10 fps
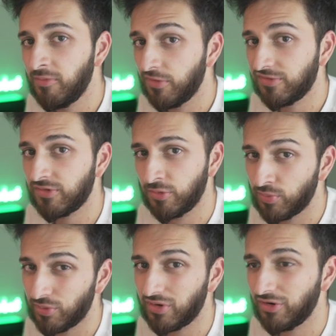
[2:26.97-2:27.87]
Most of
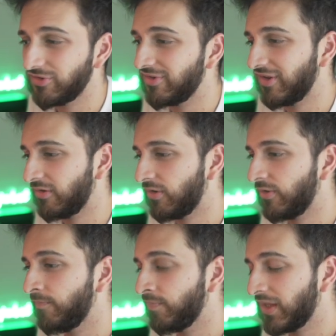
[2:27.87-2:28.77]
them will go to
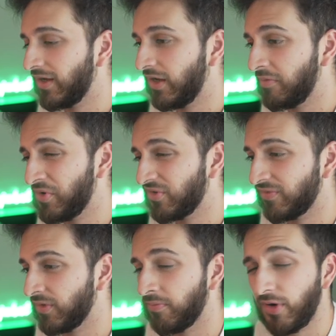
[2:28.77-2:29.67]
zero.
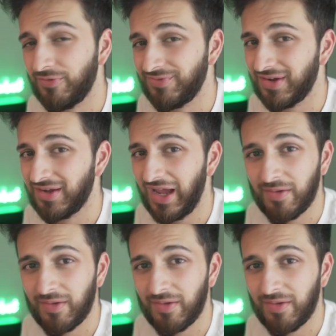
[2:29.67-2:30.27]
Most of them offer